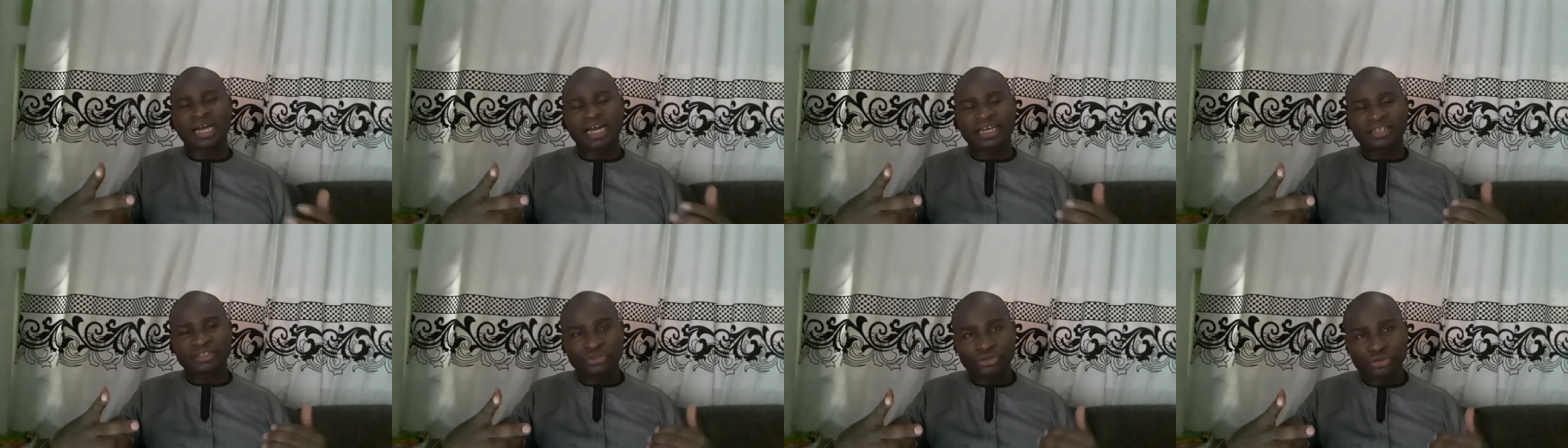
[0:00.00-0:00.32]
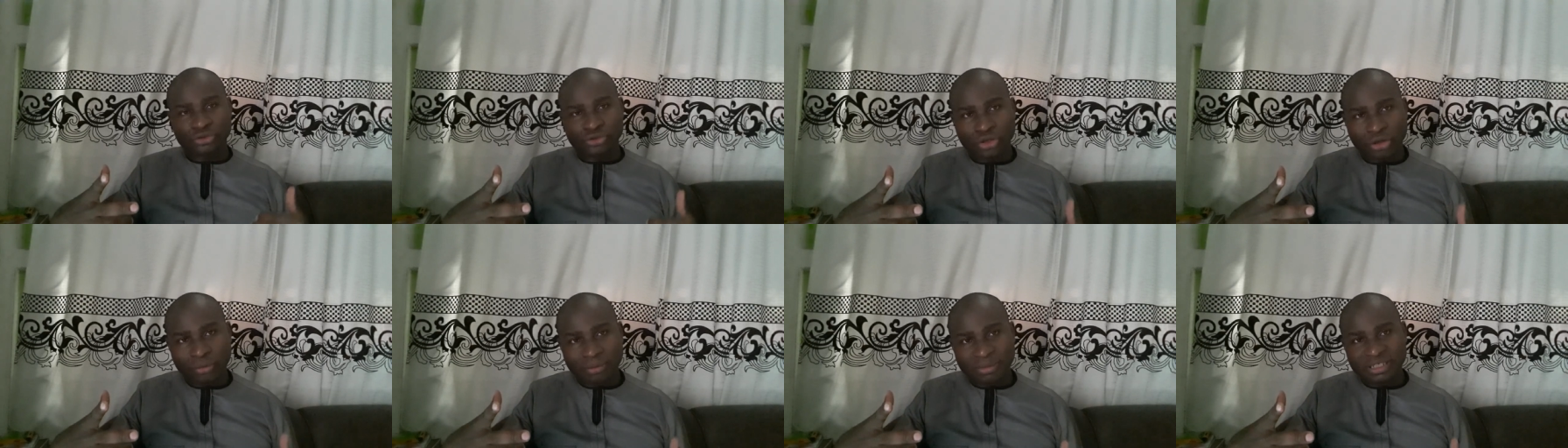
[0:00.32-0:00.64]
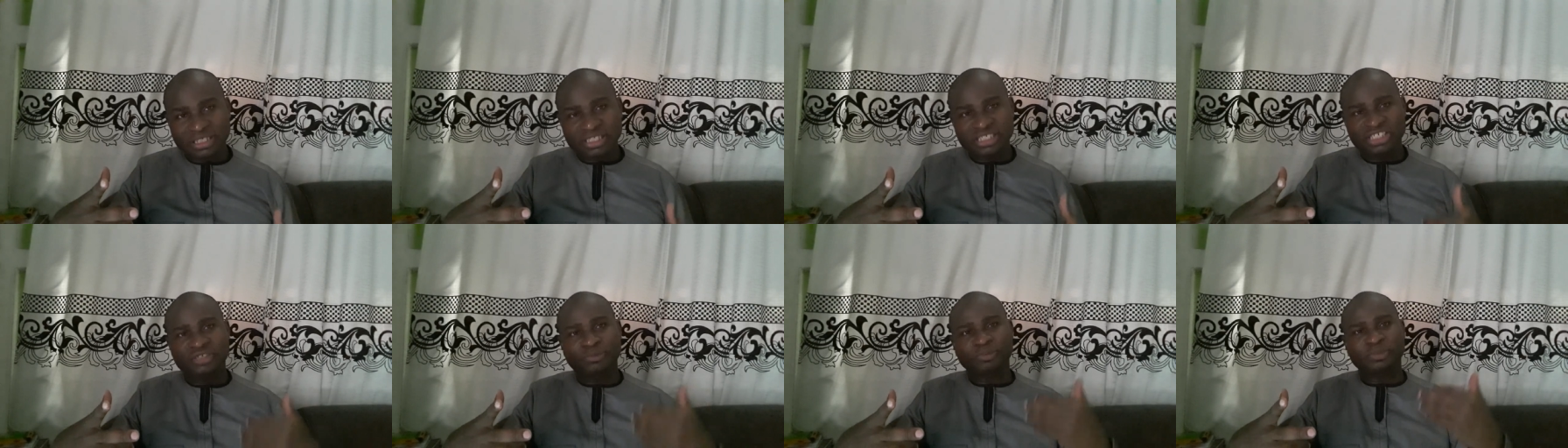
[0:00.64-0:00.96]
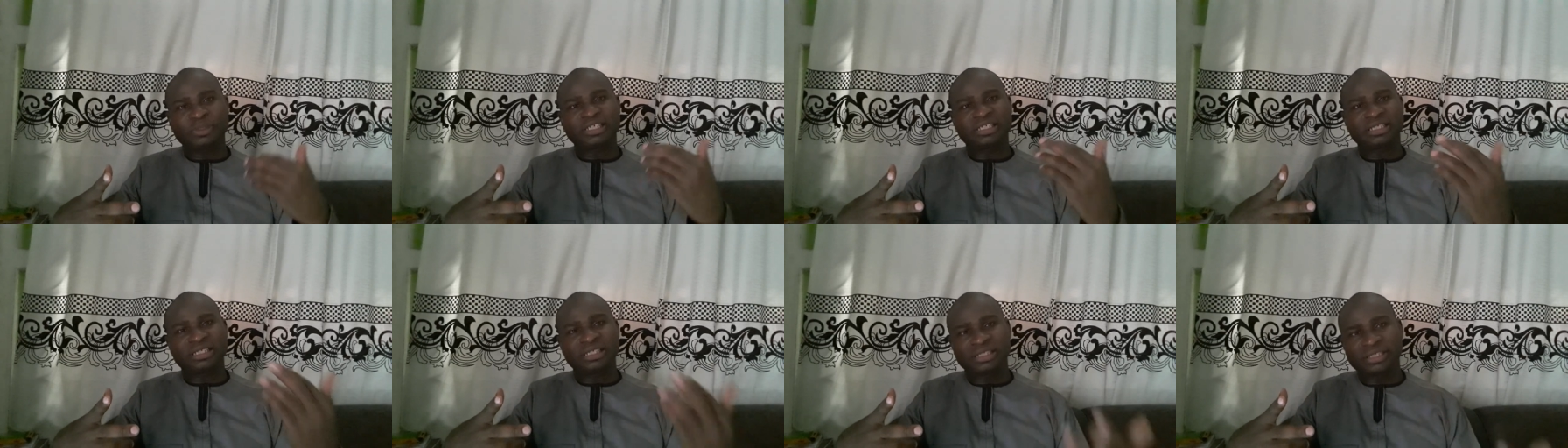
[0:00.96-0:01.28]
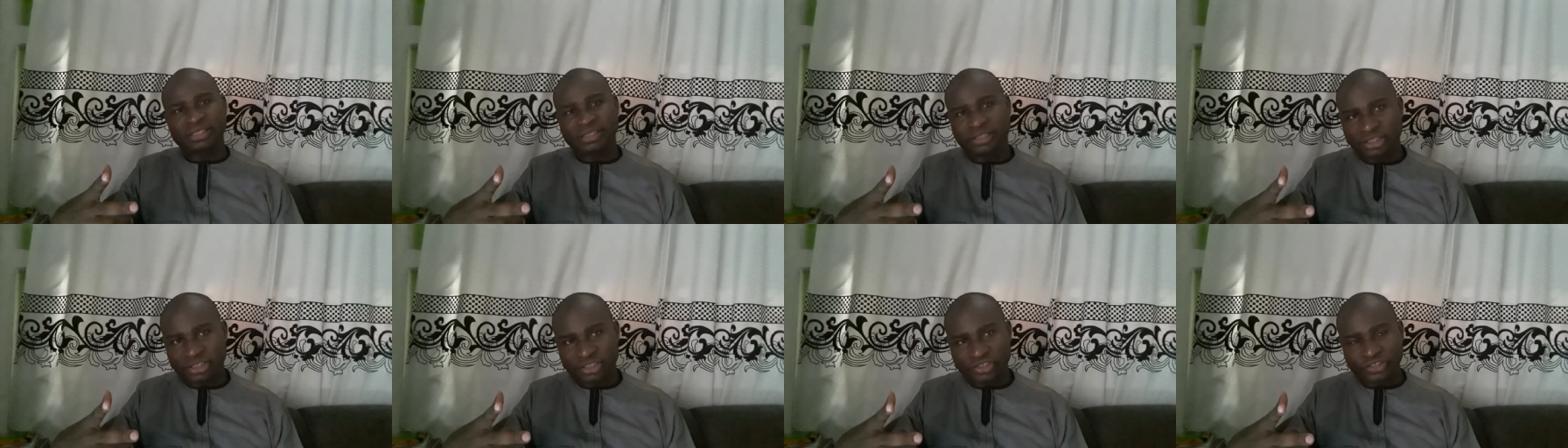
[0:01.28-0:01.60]
and you normally speak
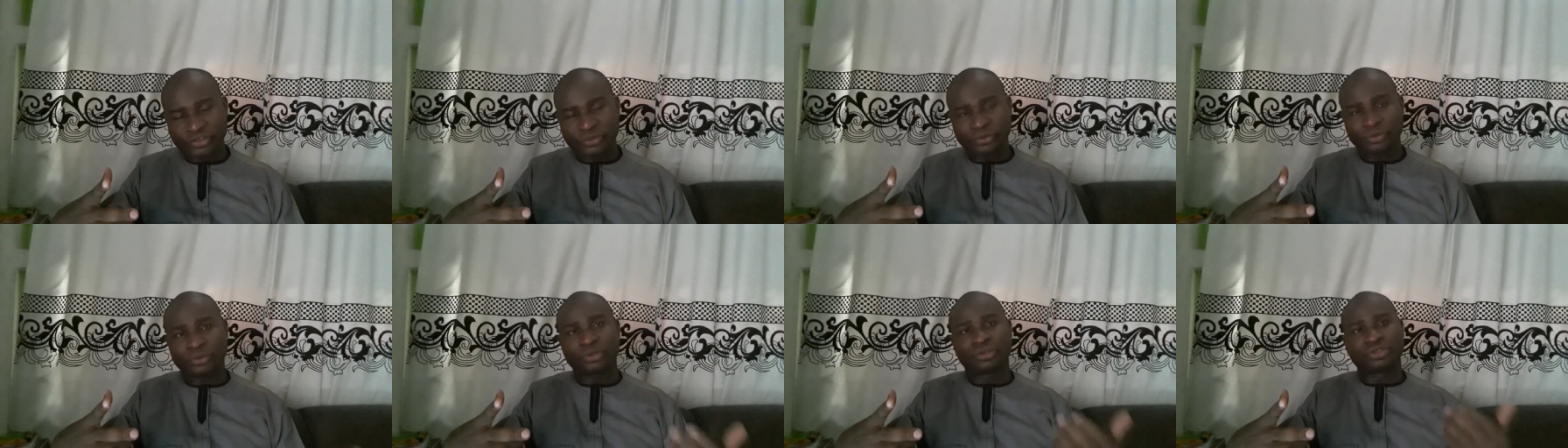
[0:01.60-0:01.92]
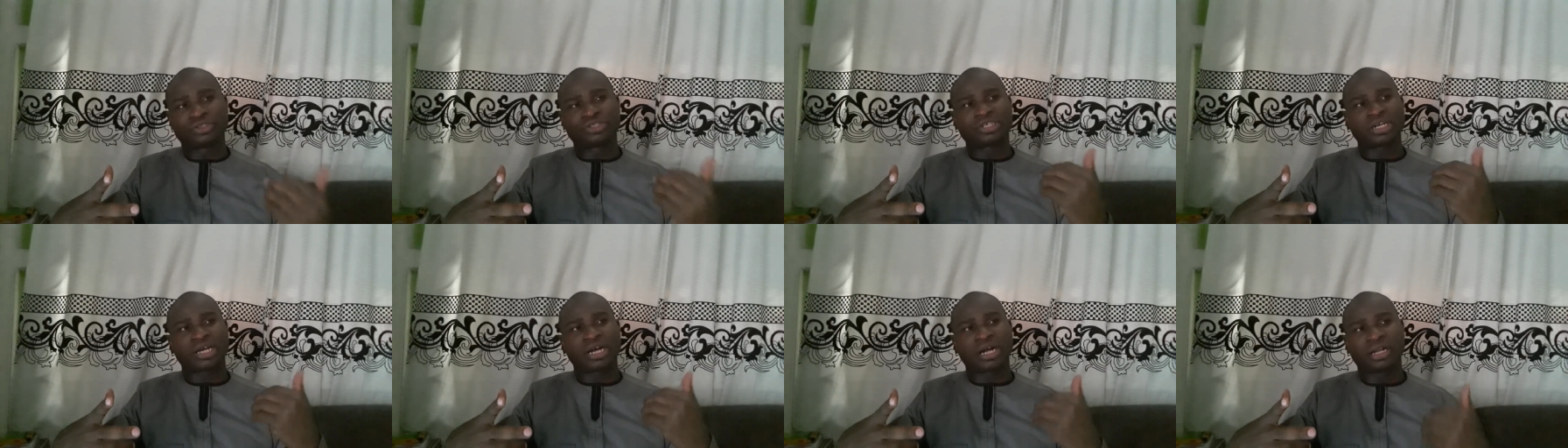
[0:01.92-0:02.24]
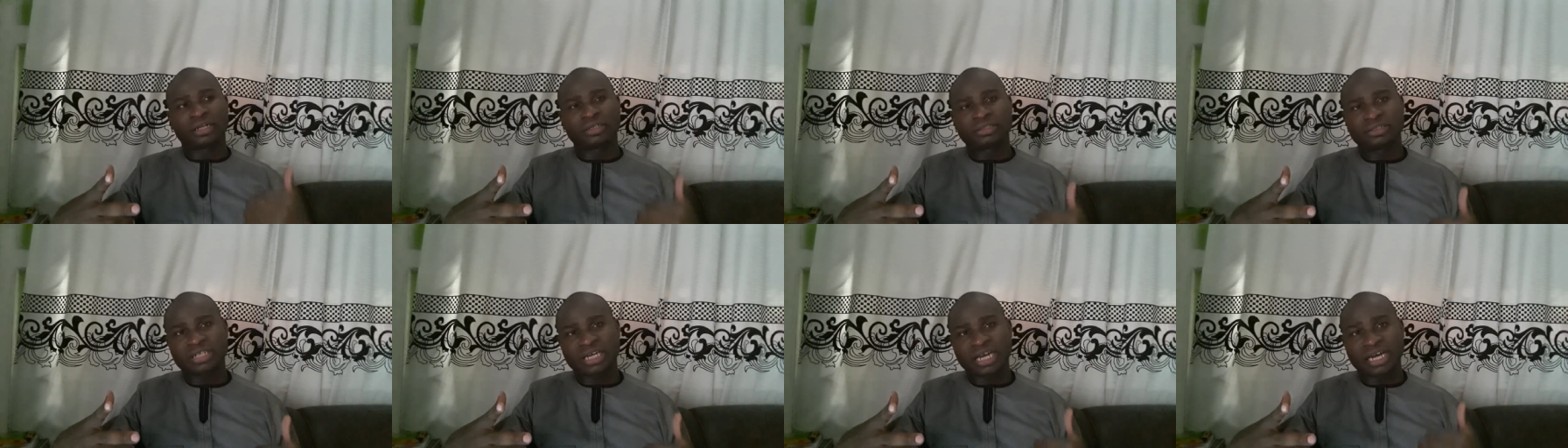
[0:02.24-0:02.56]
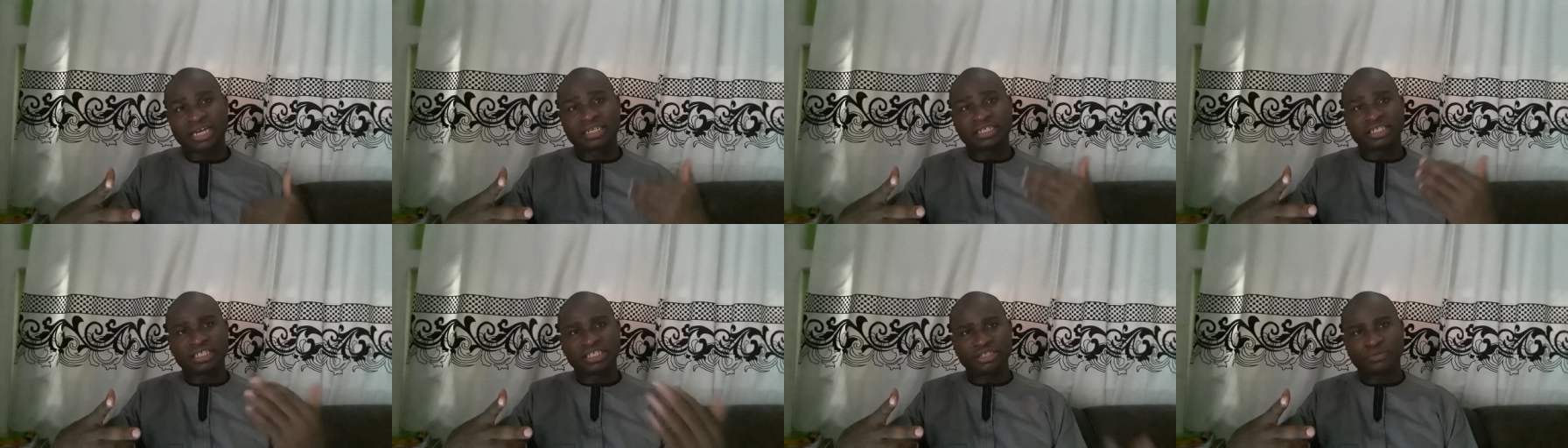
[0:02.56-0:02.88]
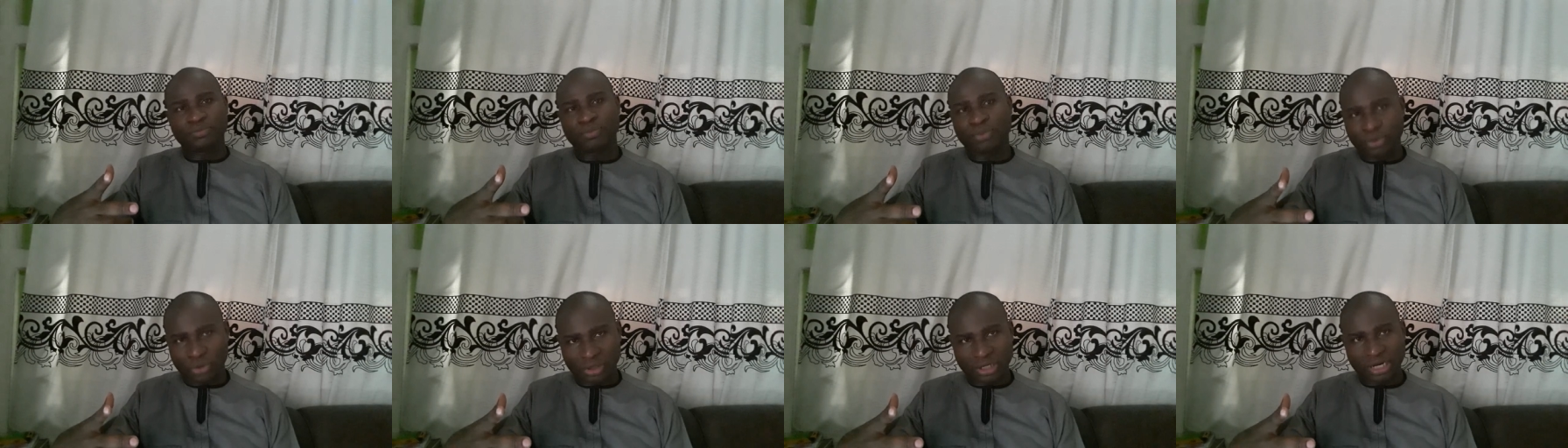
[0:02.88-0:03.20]
English to your child and
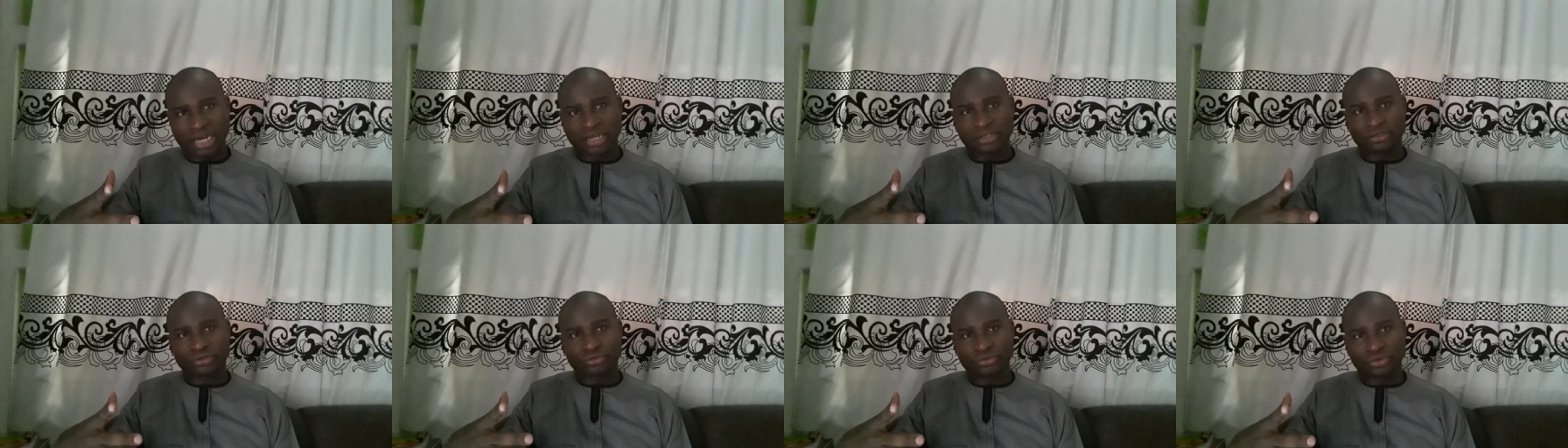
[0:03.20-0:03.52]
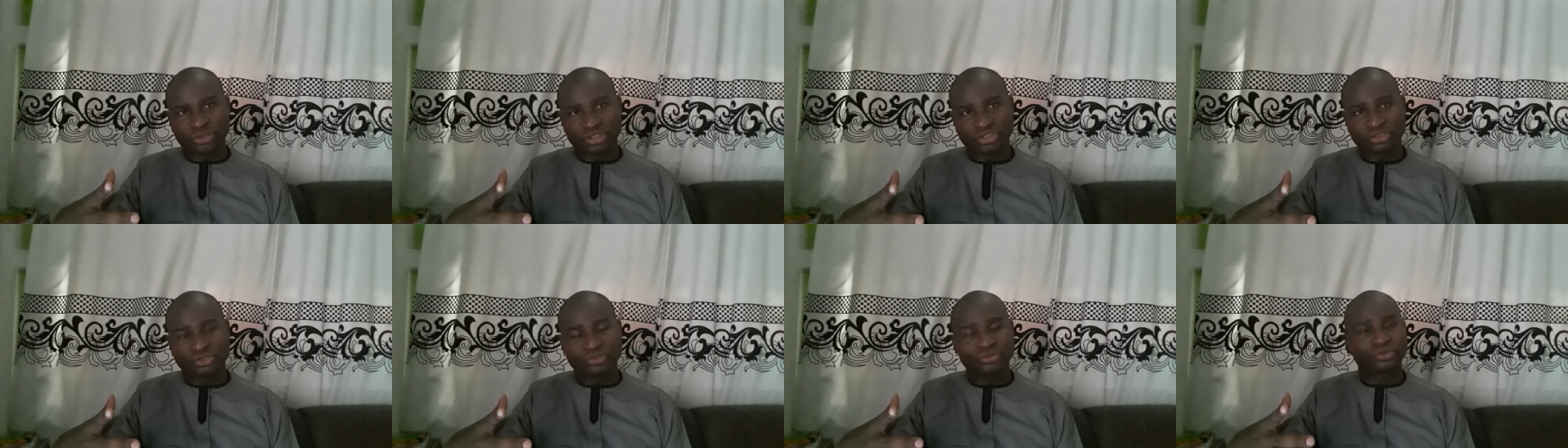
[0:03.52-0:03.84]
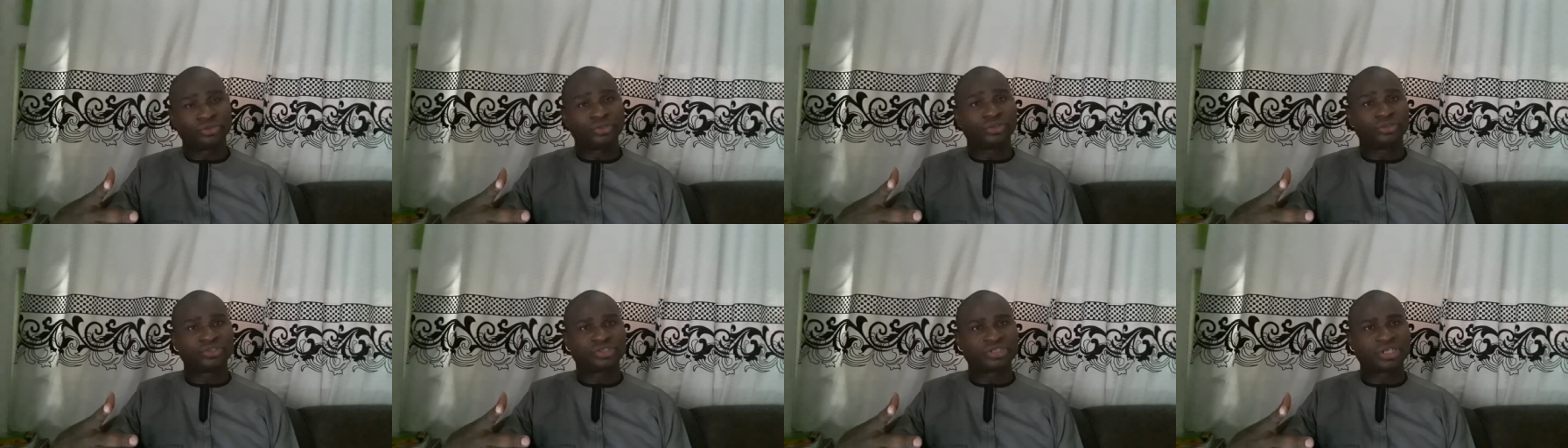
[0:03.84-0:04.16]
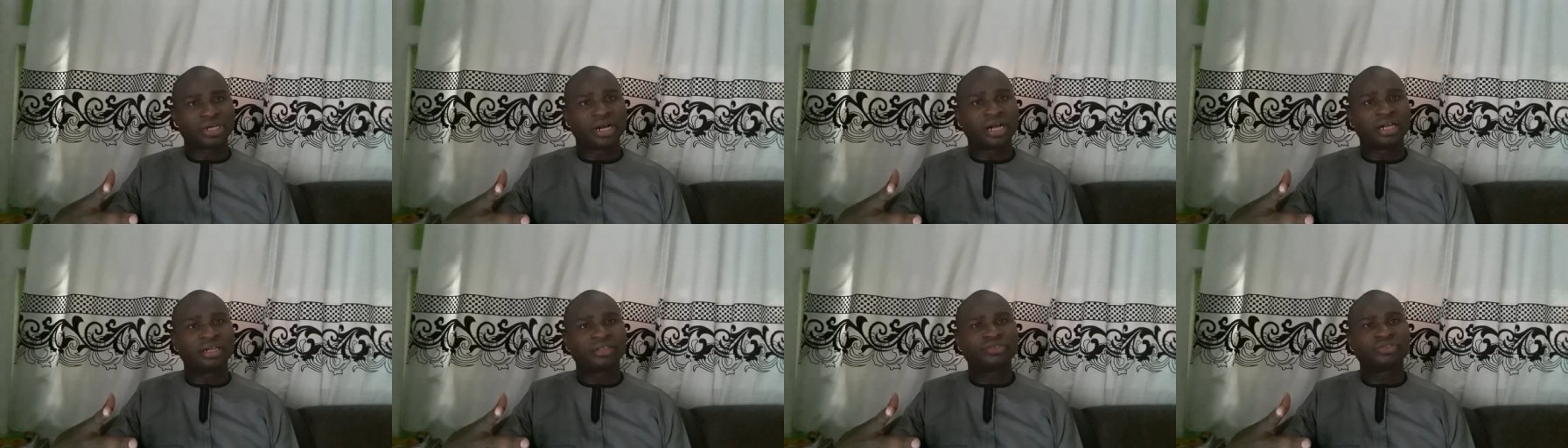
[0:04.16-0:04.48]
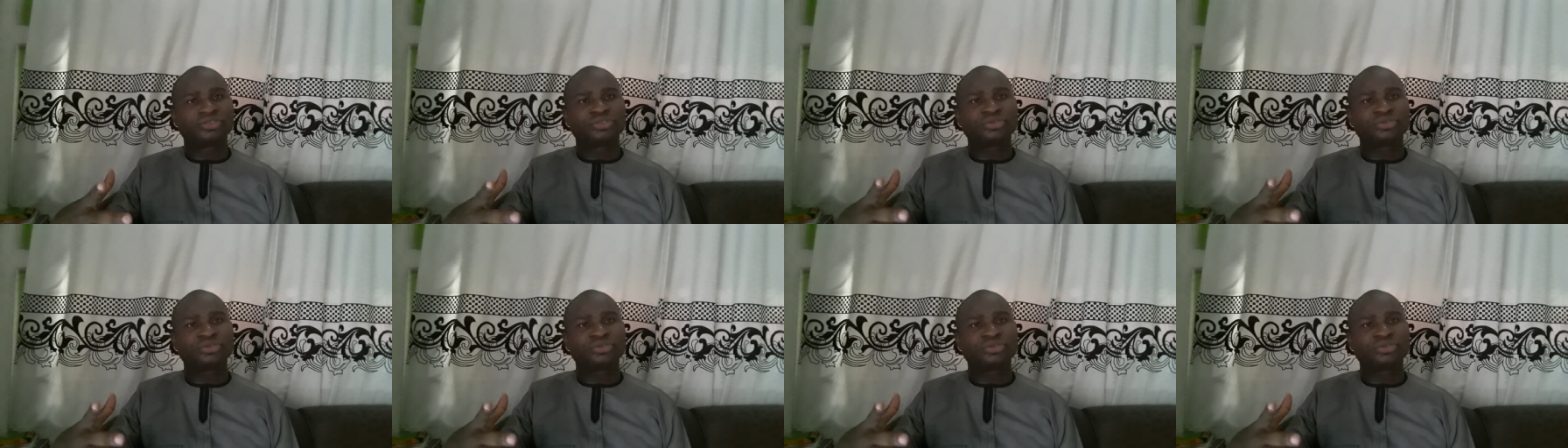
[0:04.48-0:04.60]
Igbo language to your child,